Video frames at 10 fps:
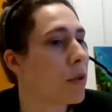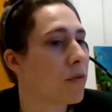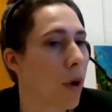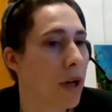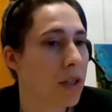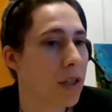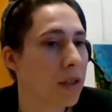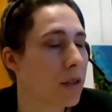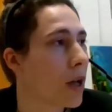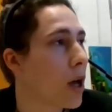of
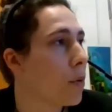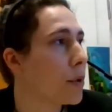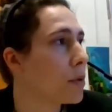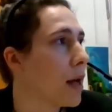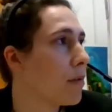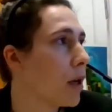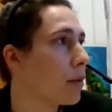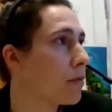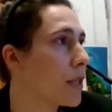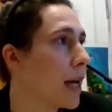questions. We don't have a lot
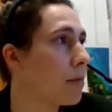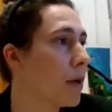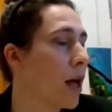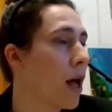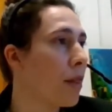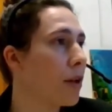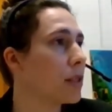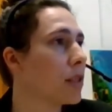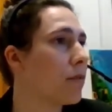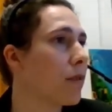of time.
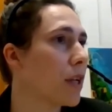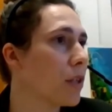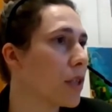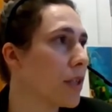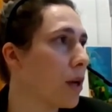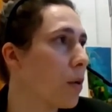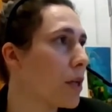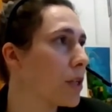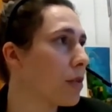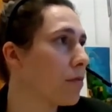There's a very interesting
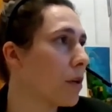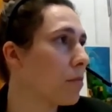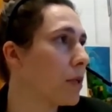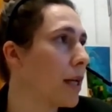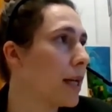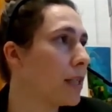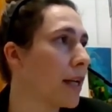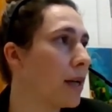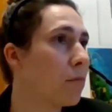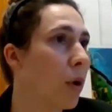question from
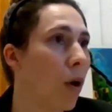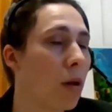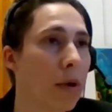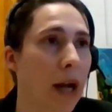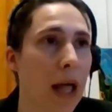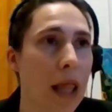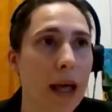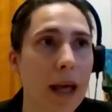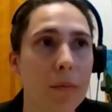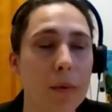Jane Ball, but I
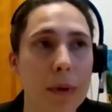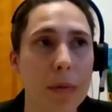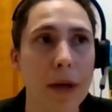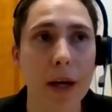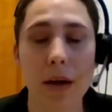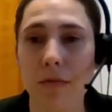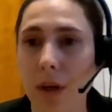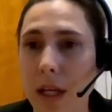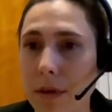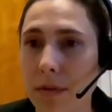think it would be better if
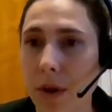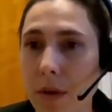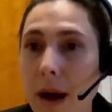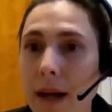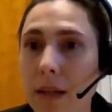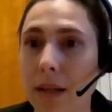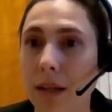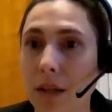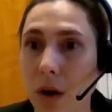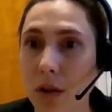we leave it for the panel
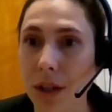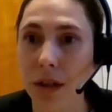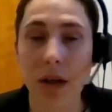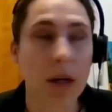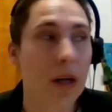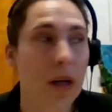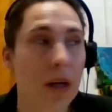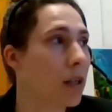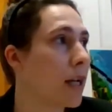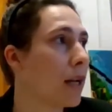discussion.
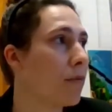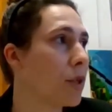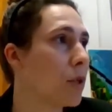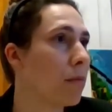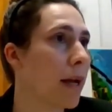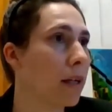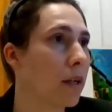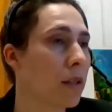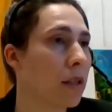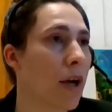Jane, if you don't mind,
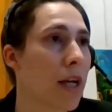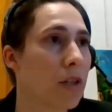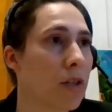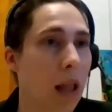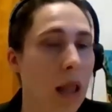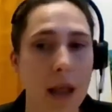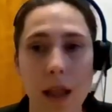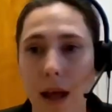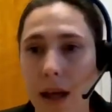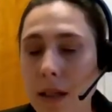because it's very interesting, and
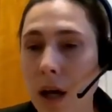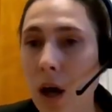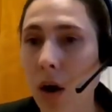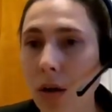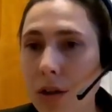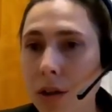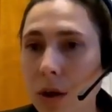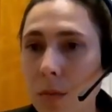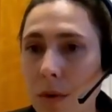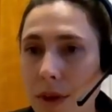I think that
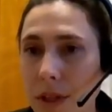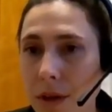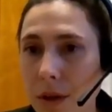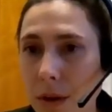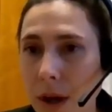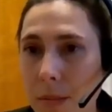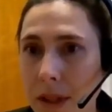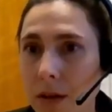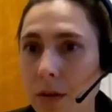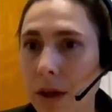also Professor Luca
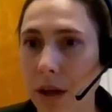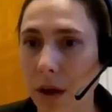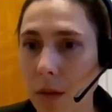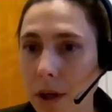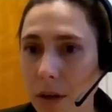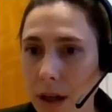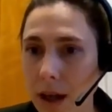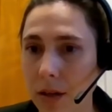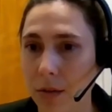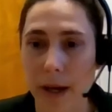Pentatoni can comment on
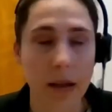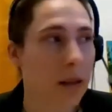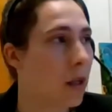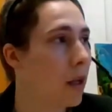that as well.